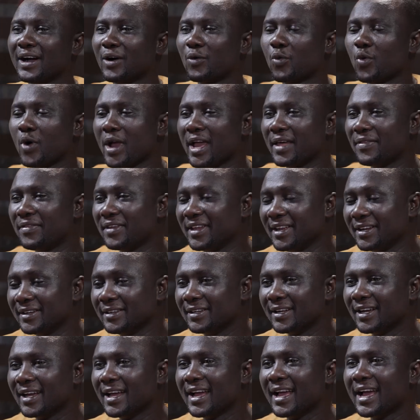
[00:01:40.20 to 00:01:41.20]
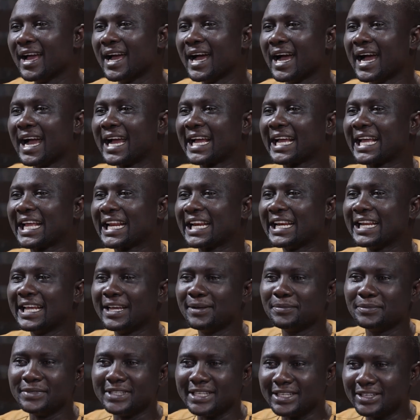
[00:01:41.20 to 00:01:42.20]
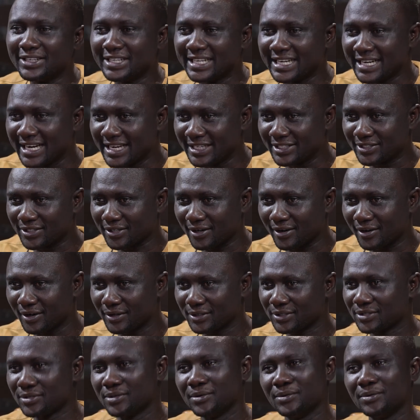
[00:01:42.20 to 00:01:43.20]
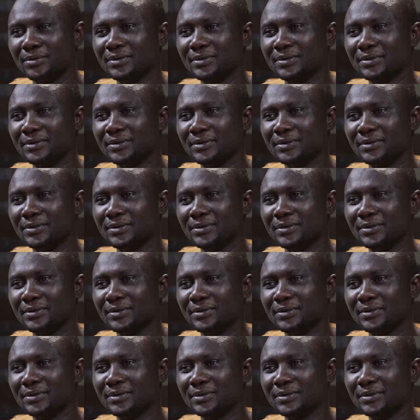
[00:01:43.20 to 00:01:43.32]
her wedding and claim the grace also.